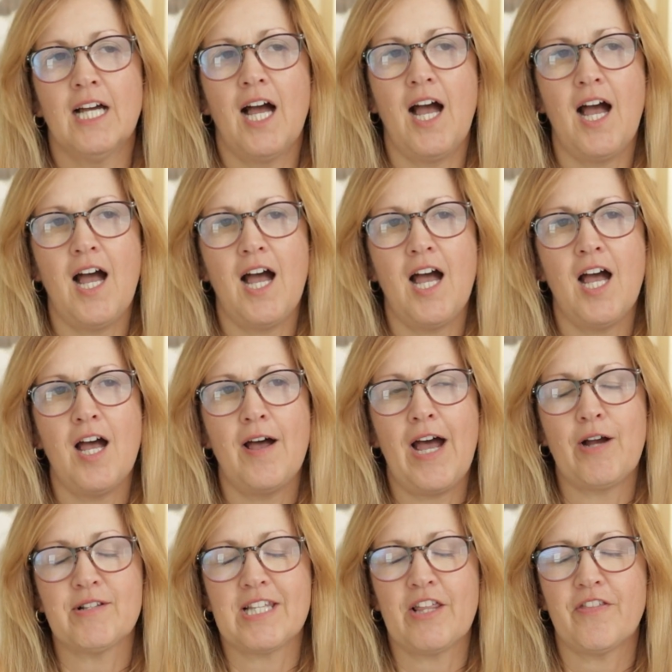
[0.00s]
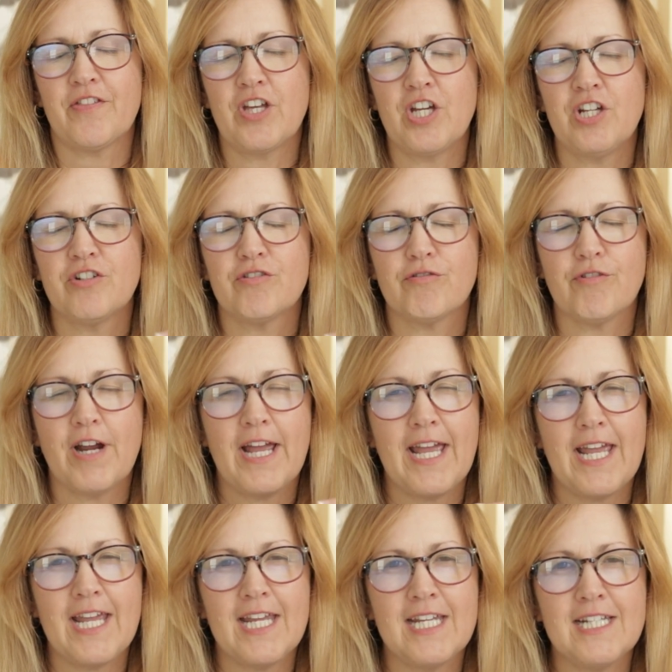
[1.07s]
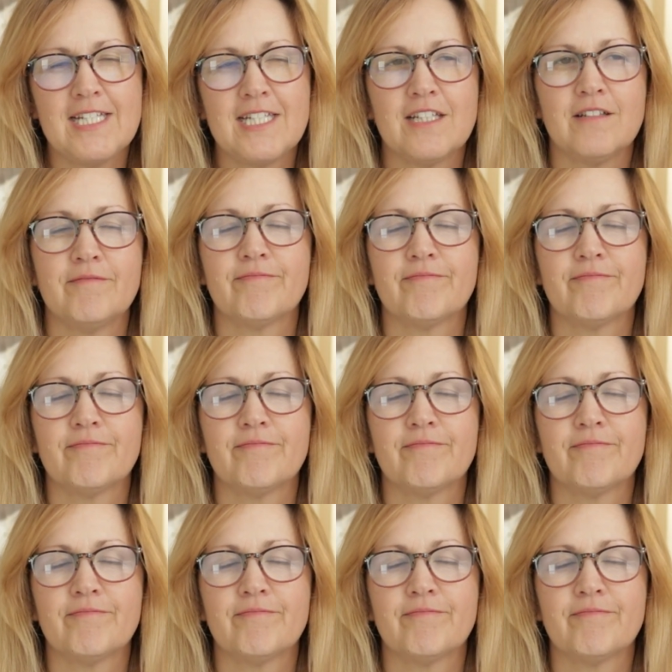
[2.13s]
I would say 3rd grade,